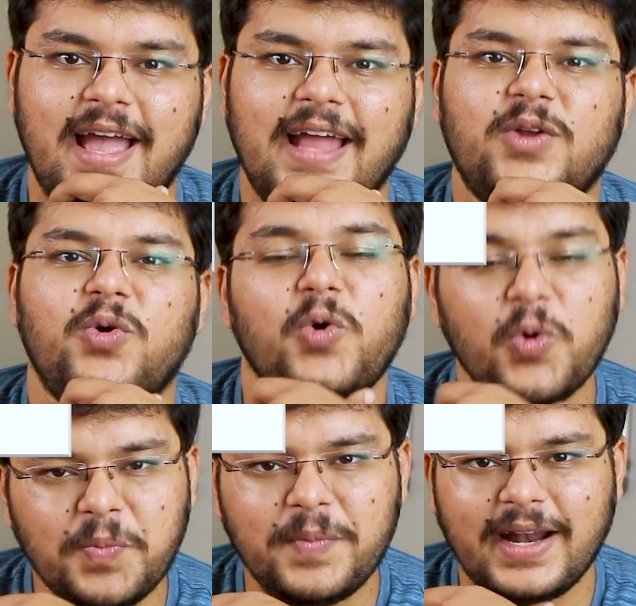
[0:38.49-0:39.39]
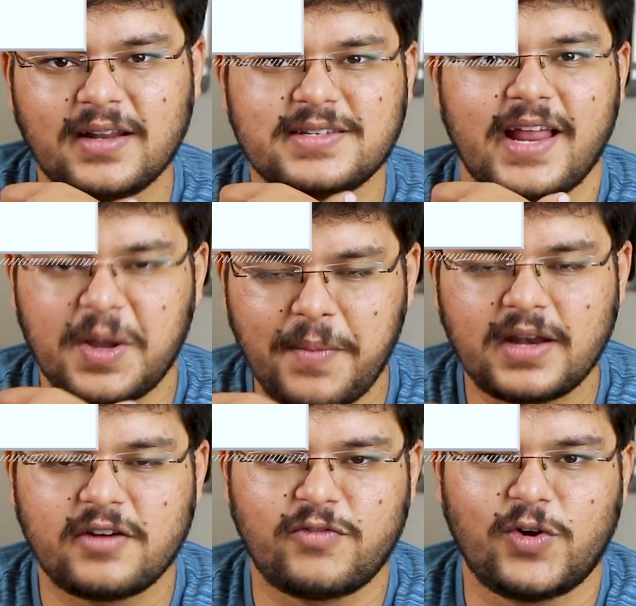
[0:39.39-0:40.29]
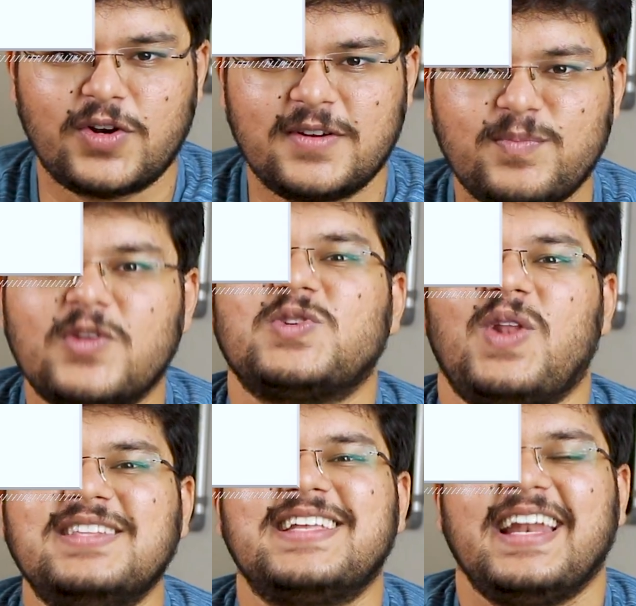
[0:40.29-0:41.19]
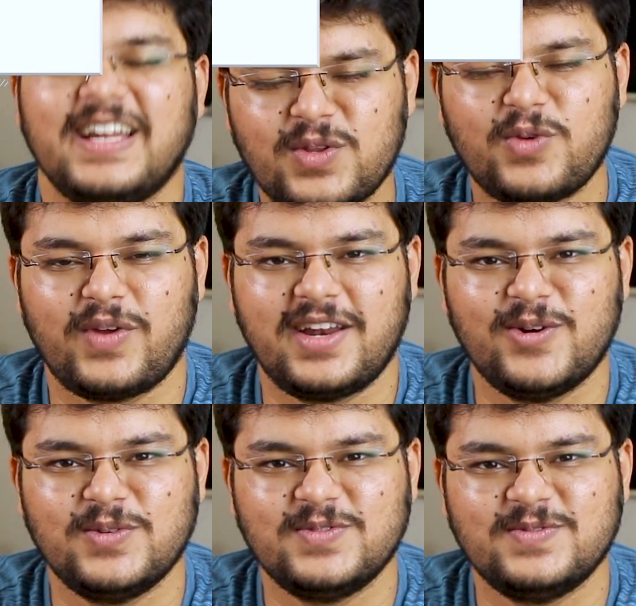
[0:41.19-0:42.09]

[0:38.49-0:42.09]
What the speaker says: and whom it is recommended for. So let's get into the video.